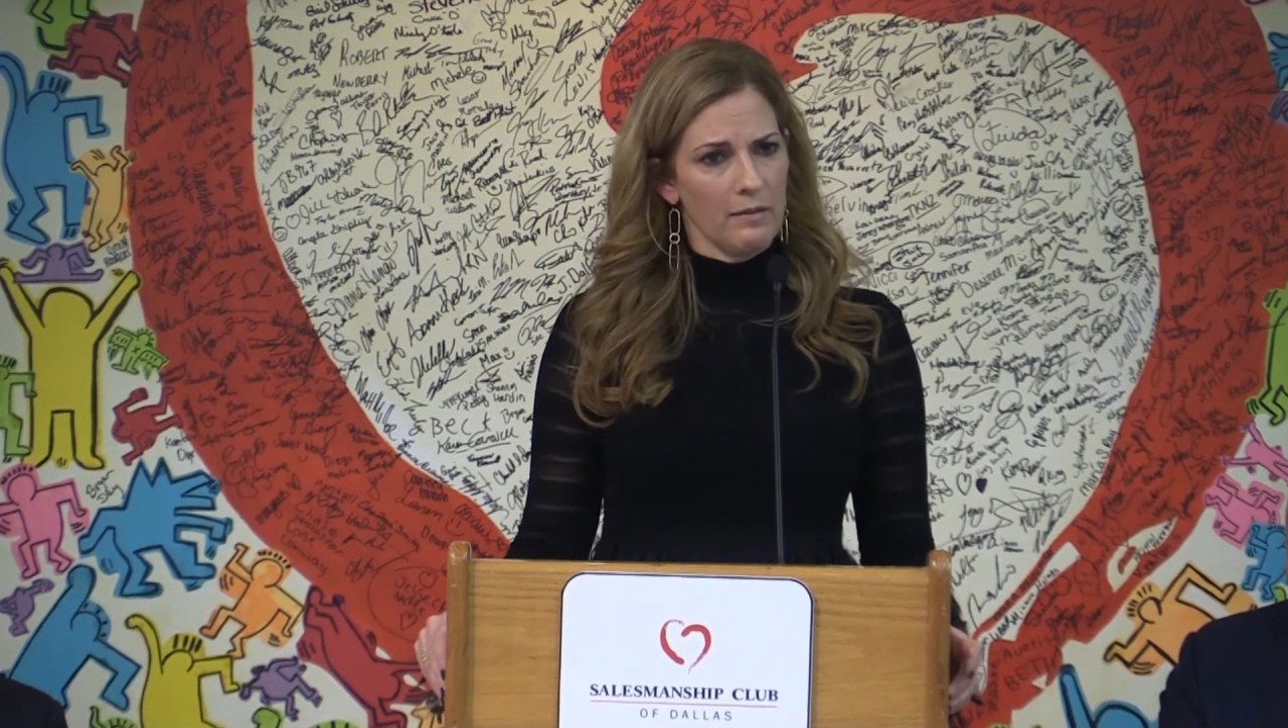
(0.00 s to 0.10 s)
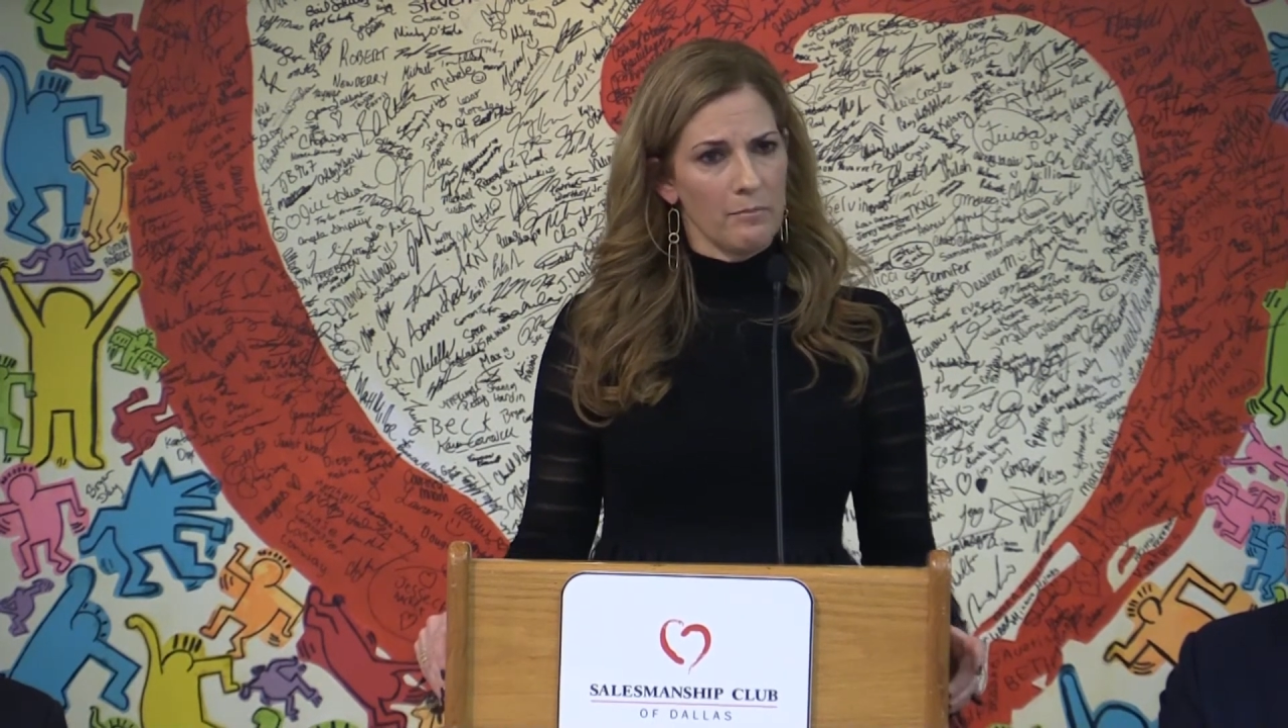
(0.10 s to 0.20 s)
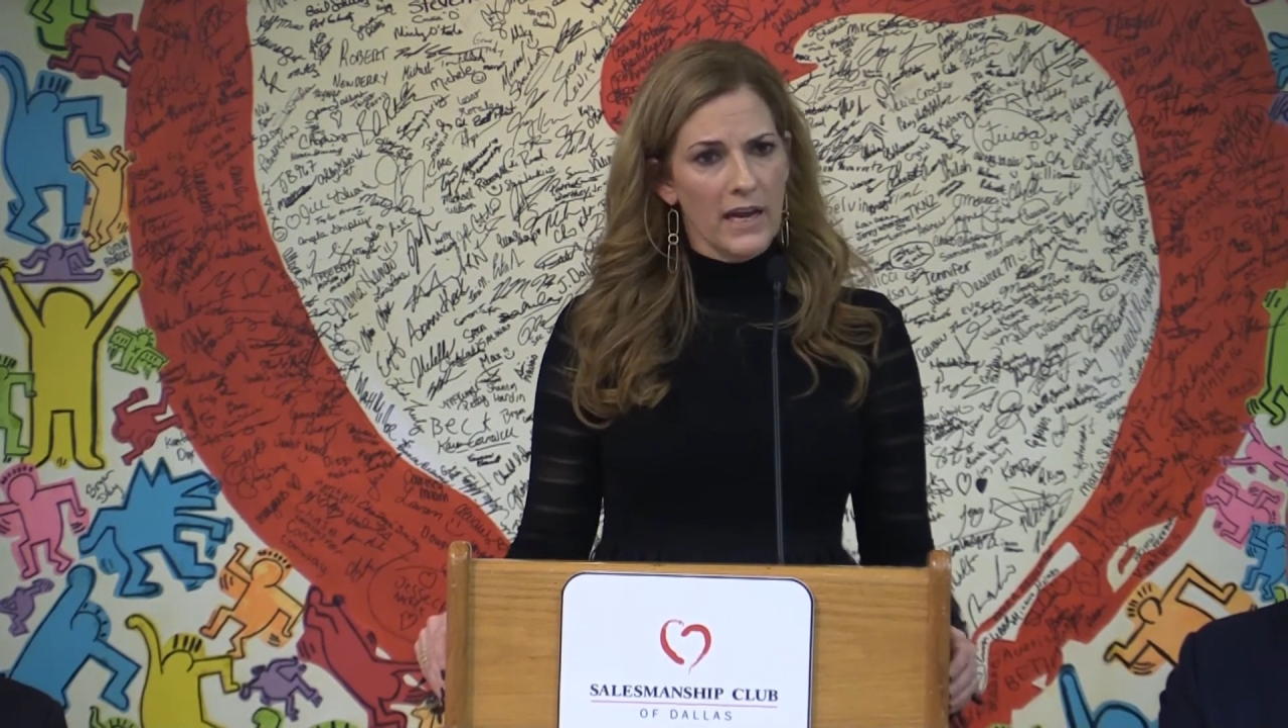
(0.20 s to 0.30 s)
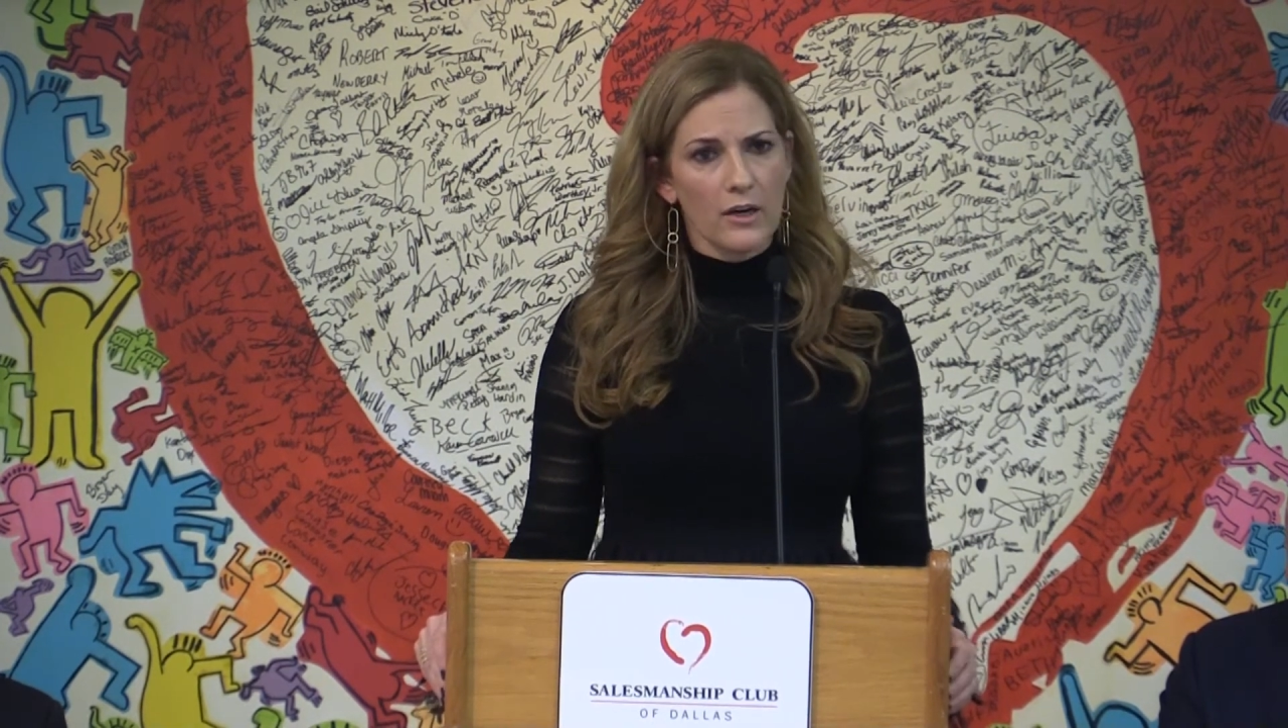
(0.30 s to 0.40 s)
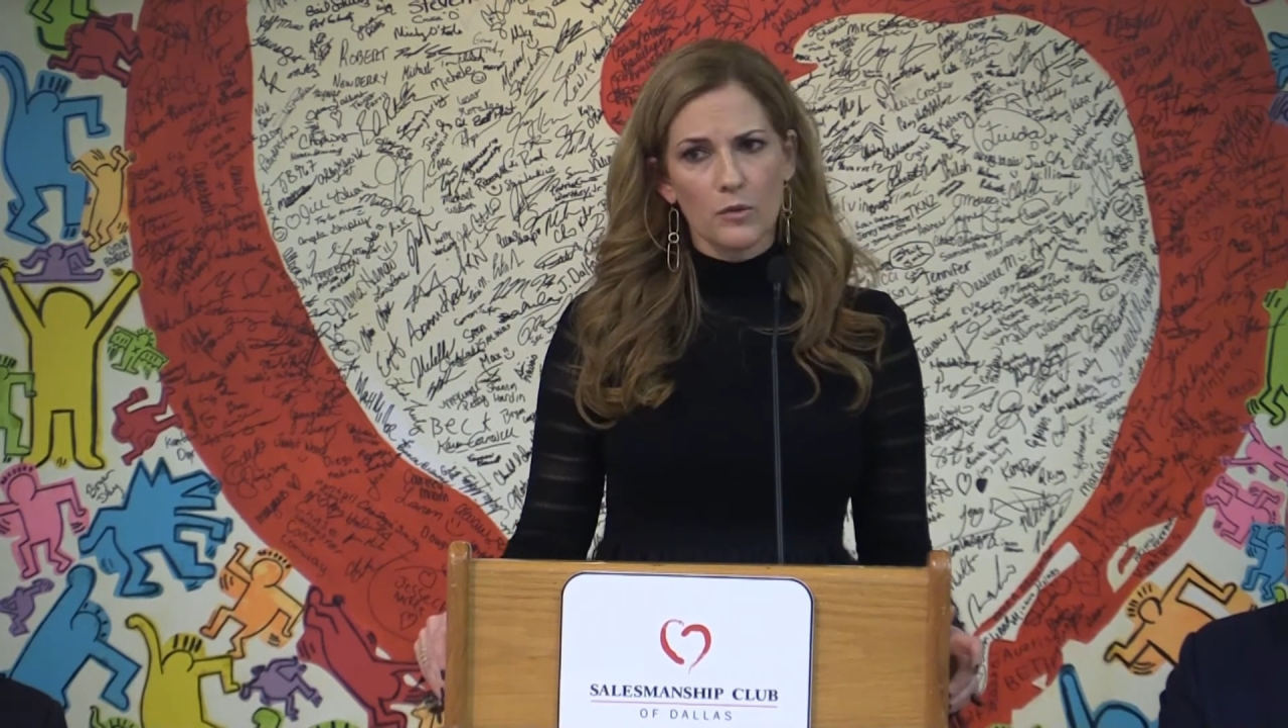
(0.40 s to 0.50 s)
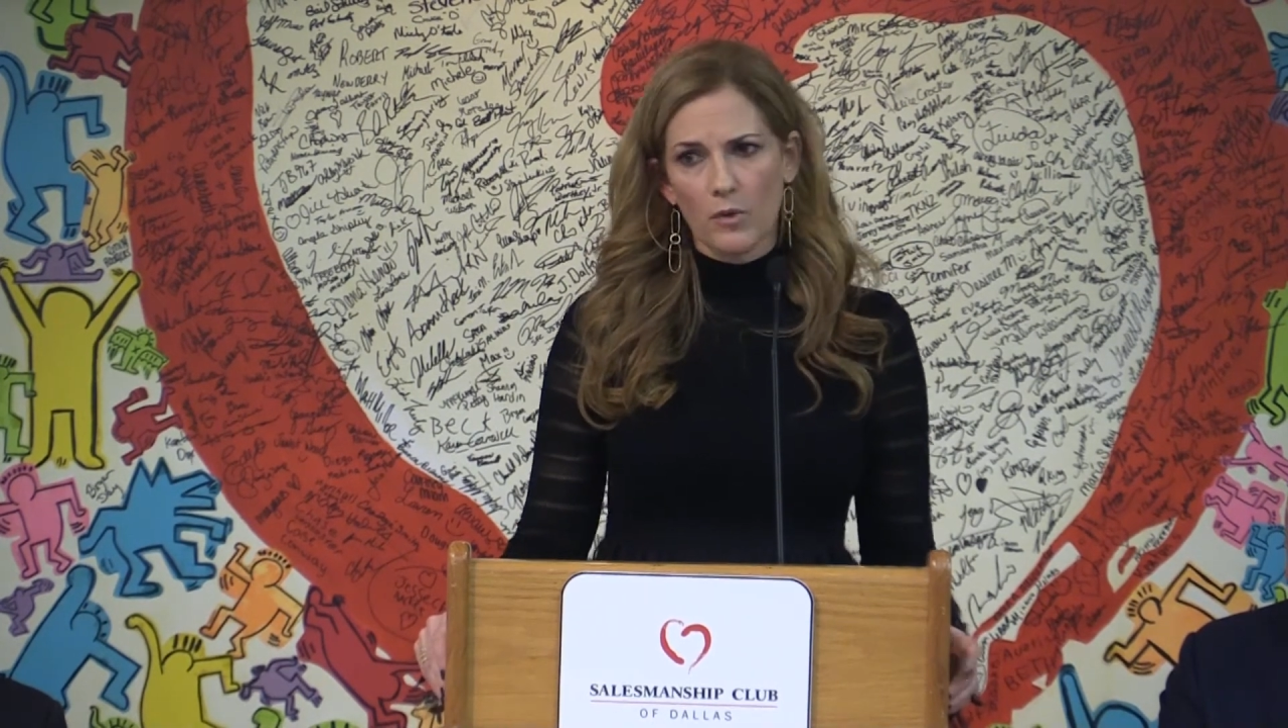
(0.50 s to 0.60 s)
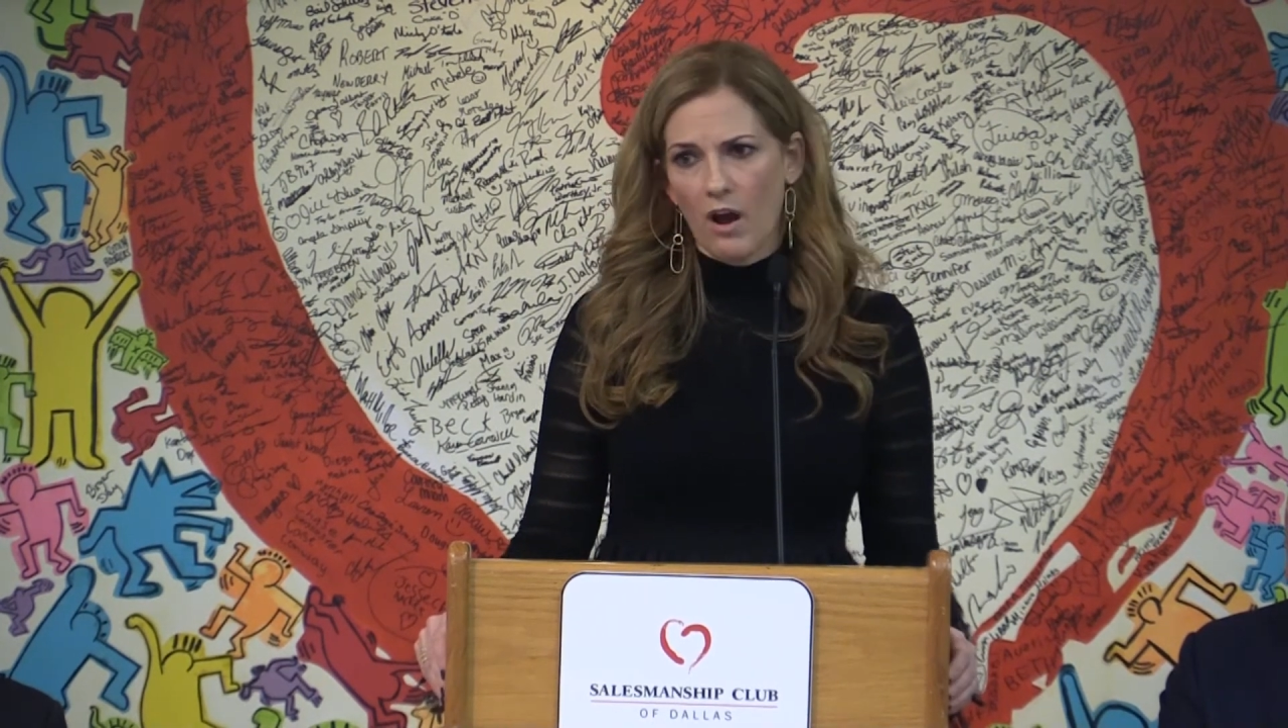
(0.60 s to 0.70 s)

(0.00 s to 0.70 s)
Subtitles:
Mayor